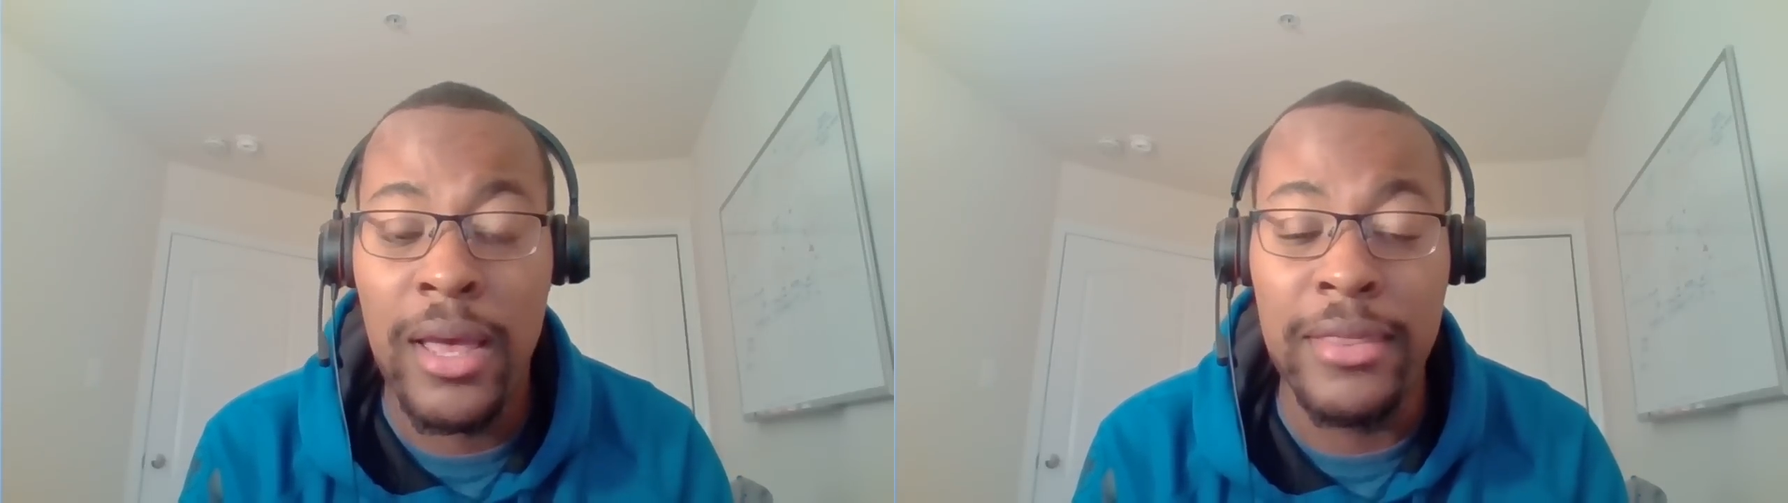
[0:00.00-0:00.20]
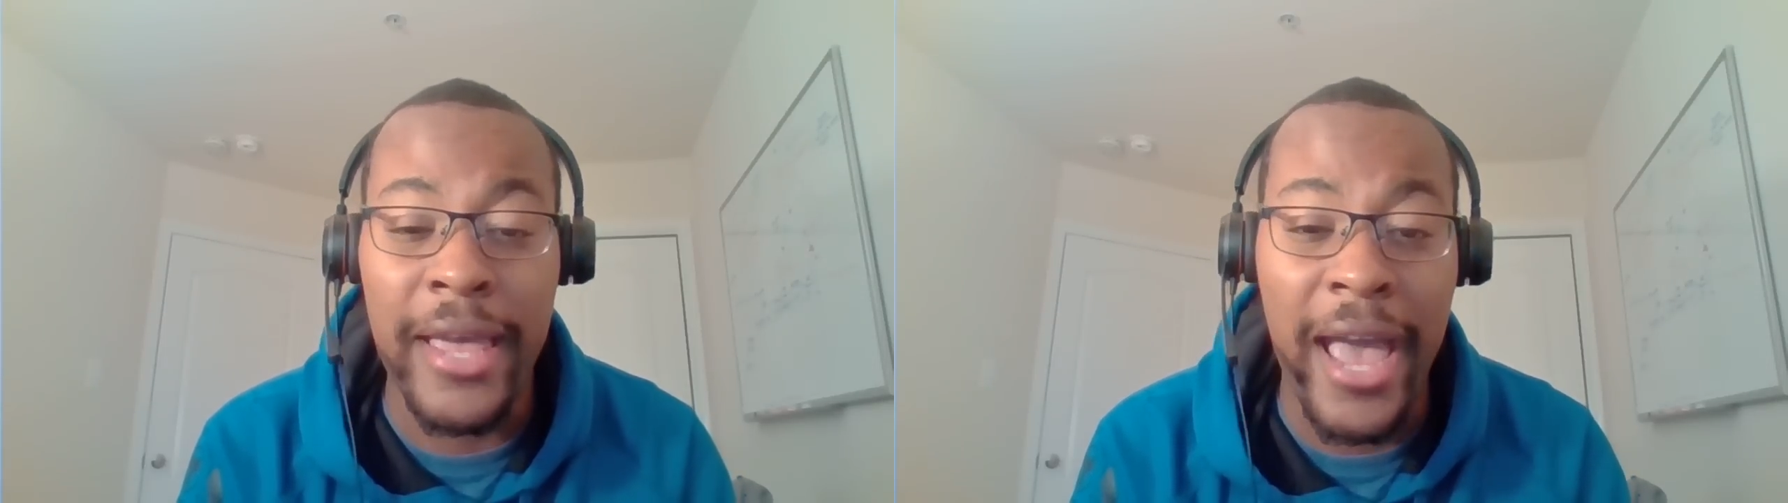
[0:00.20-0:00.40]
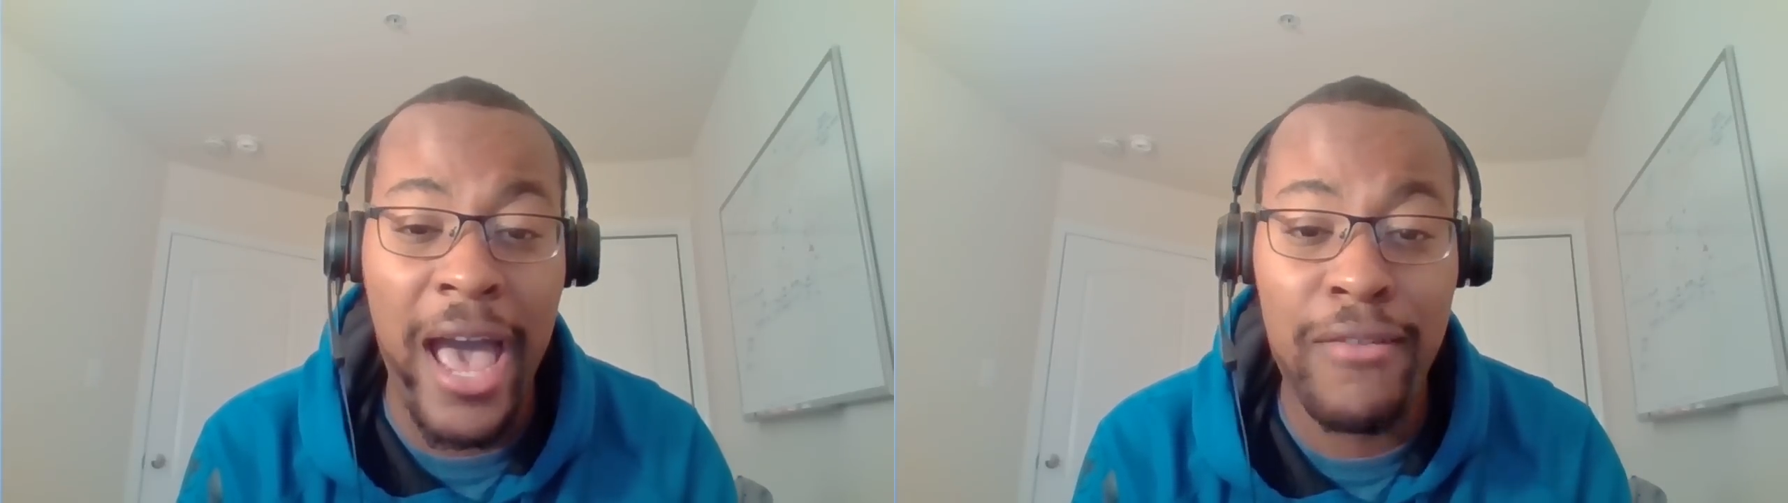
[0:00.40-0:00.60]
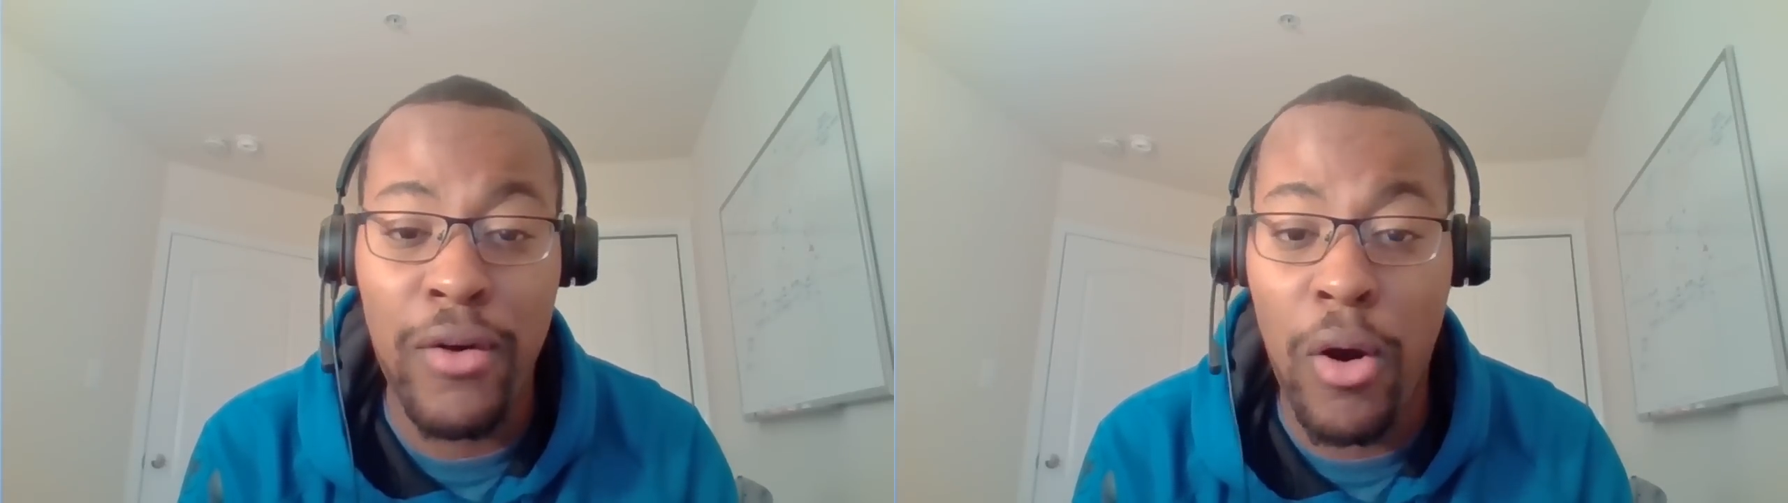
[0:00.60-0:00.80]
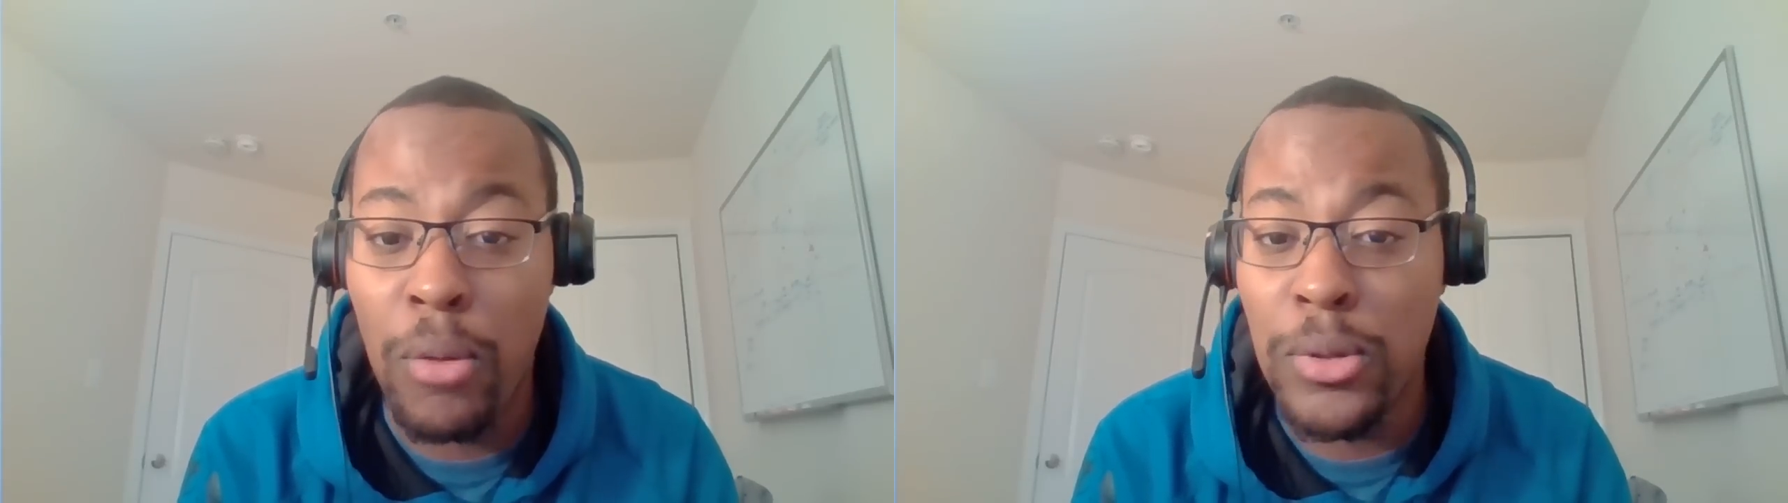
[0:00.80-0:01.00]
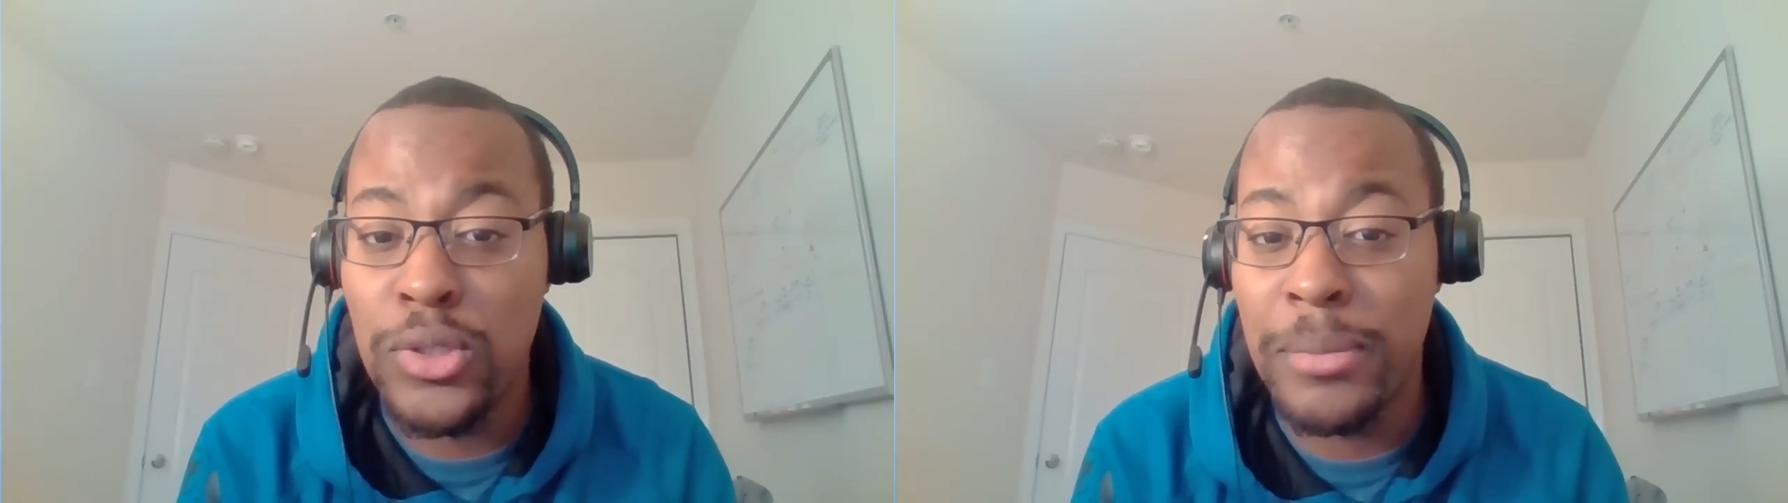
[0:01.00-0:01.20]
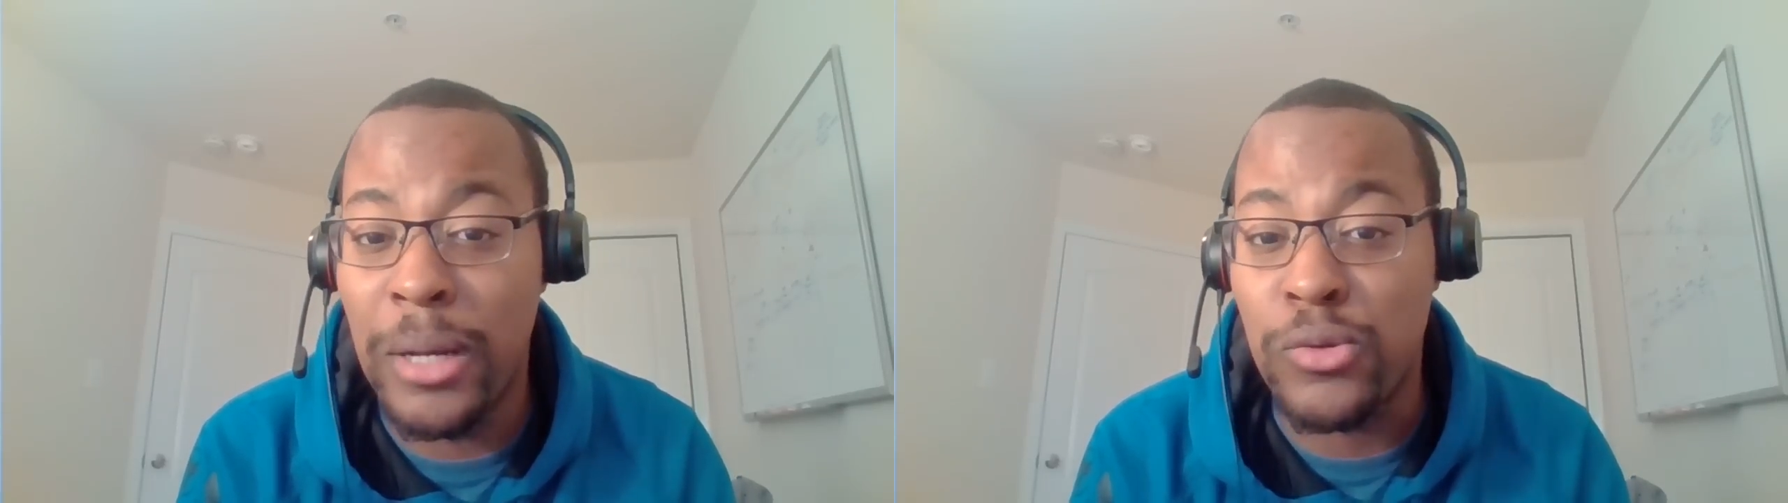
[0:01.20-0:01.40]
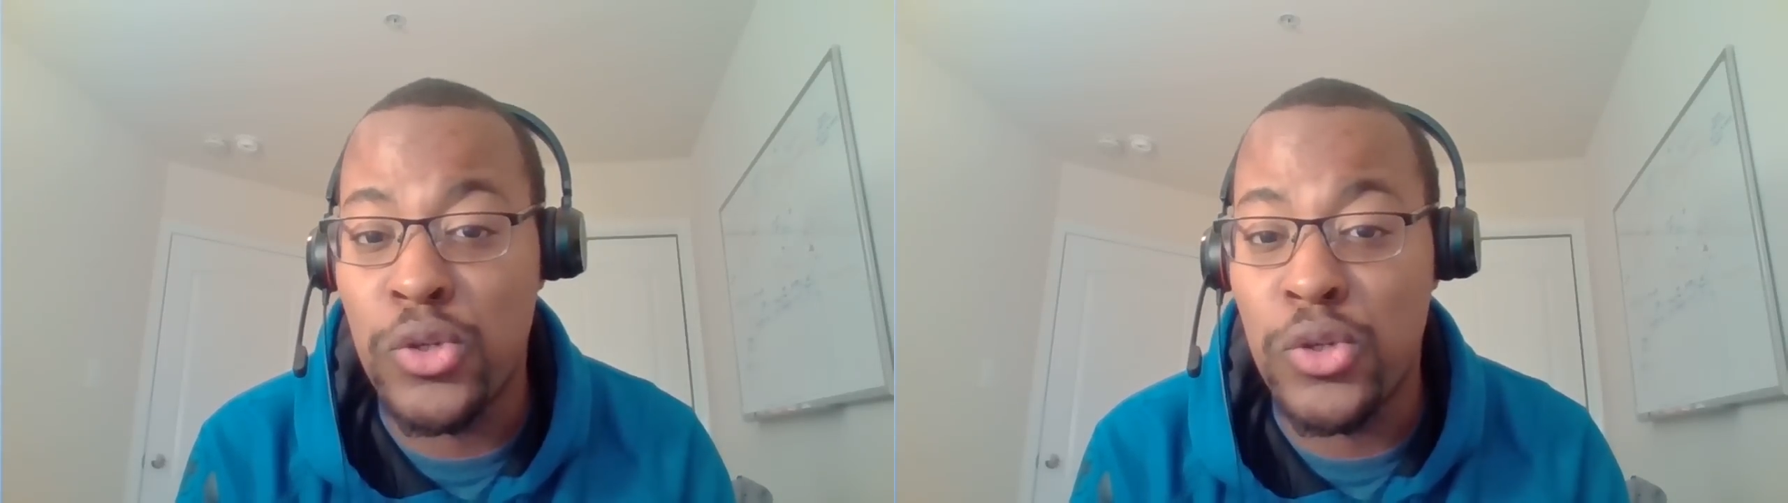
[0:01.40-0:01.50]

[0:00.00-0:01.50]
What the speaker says: They have almost about